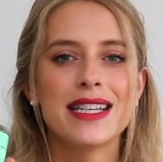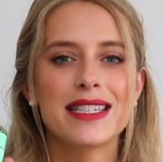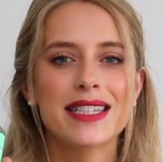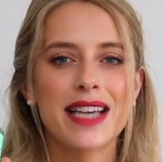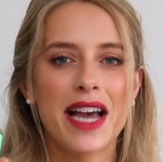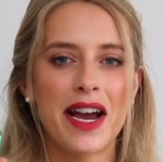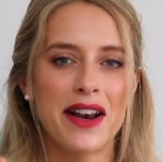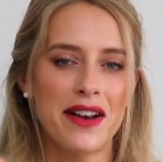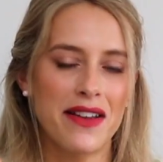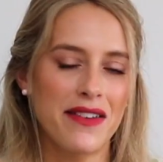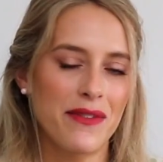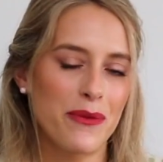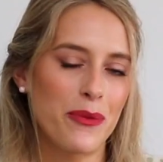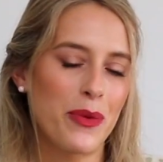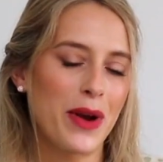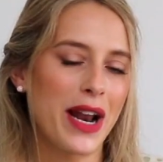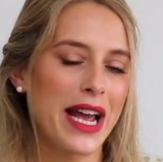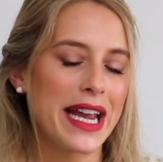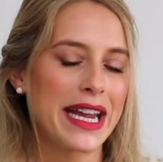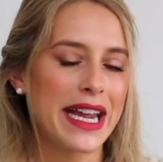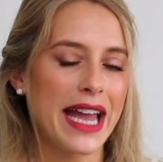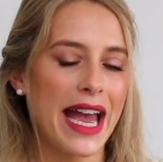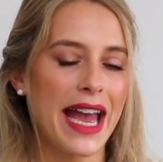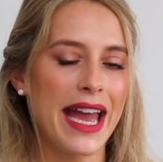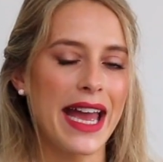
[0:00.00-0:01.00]
It's kind of what
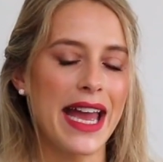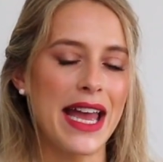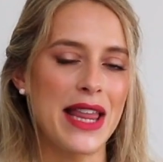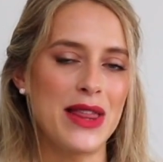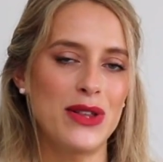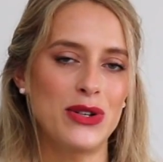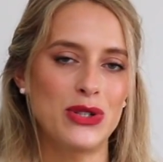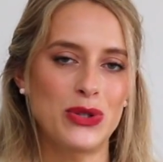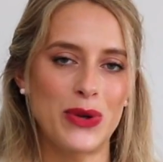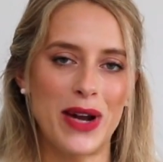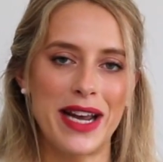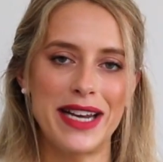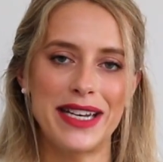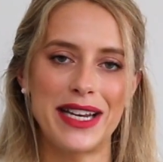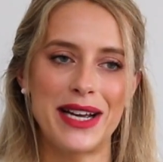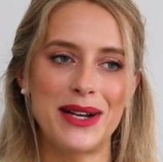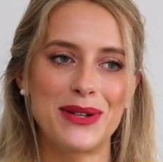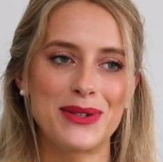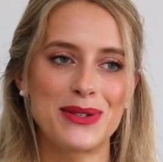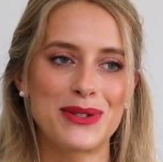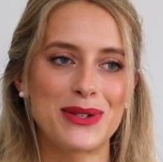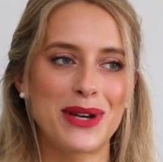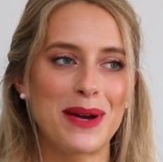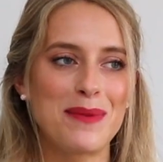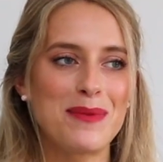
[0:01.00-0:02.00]
I get in the dry
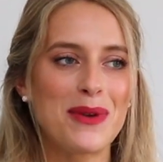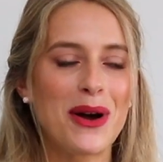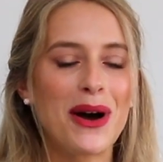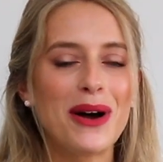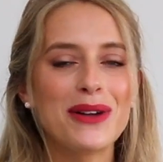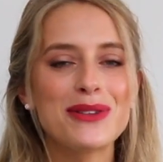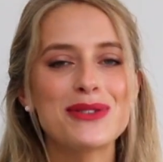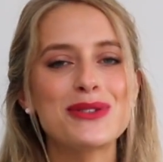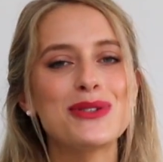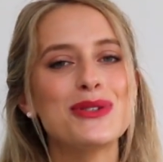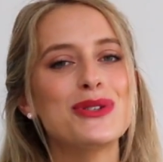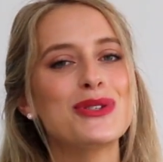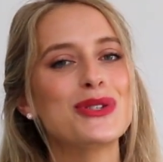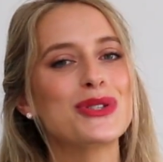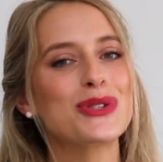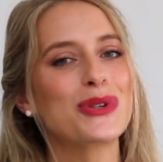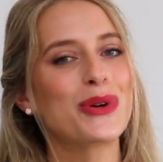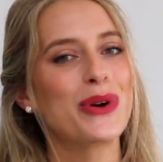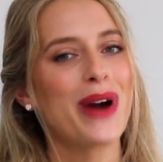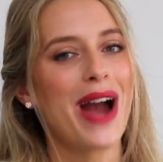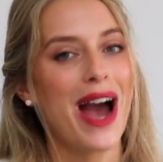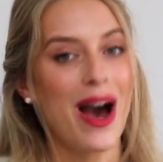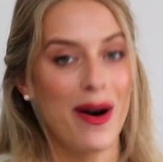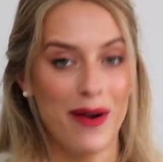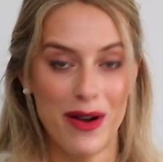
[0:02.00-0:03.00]
down. So I'm not too
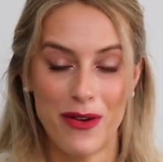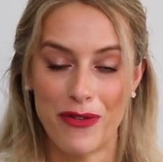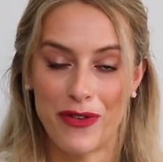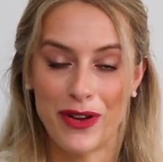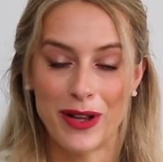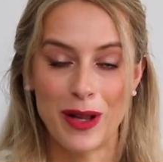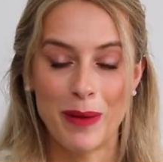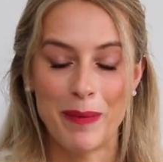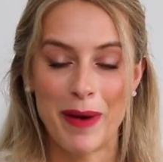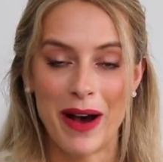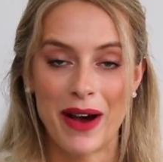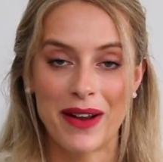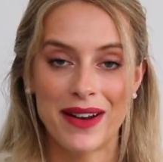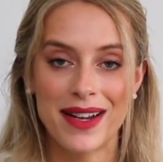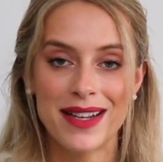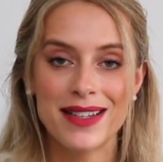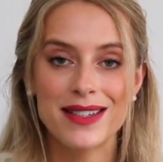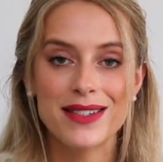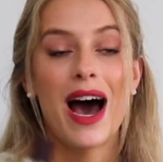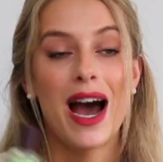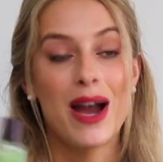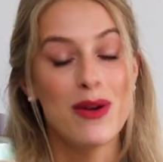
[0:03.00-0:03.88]
sure how I feel about it.